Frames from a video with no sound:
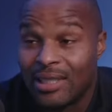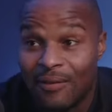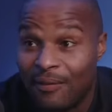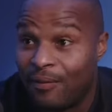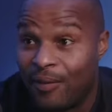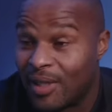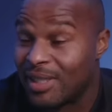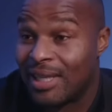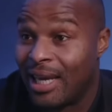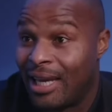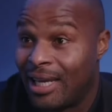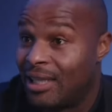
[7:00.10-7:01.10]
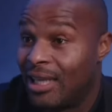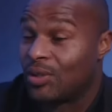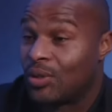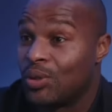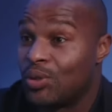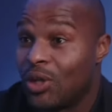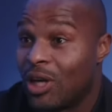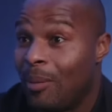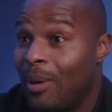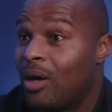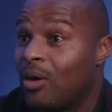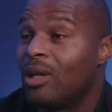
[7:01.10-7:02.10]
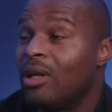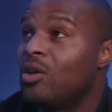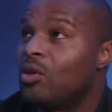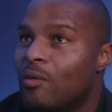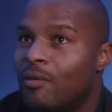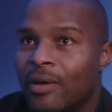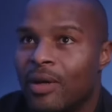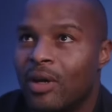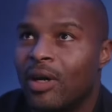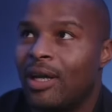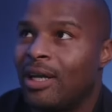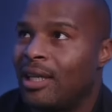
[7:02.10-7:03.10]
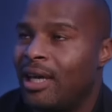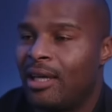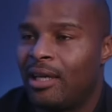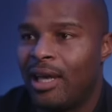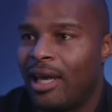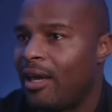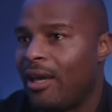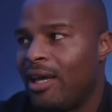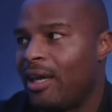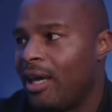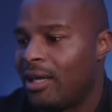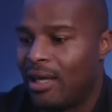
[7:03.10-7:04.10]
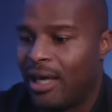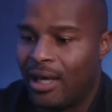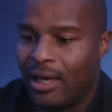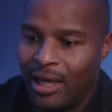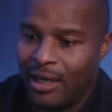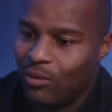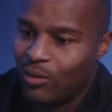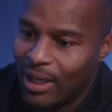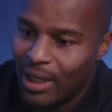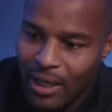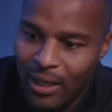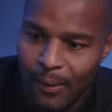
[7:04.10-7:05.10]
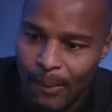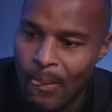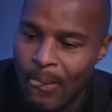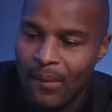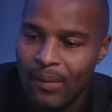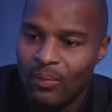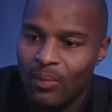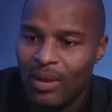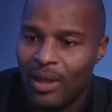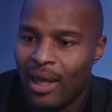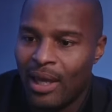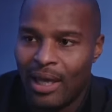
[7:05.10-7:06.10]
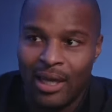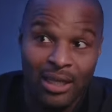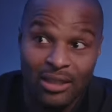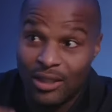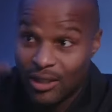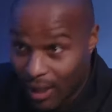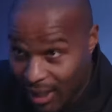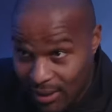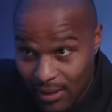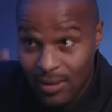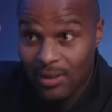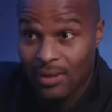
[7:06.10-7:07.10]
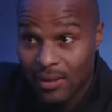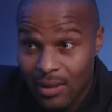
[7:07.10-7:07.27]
the first thing, and as soon as you come out, you feel good, and then it really adjusts.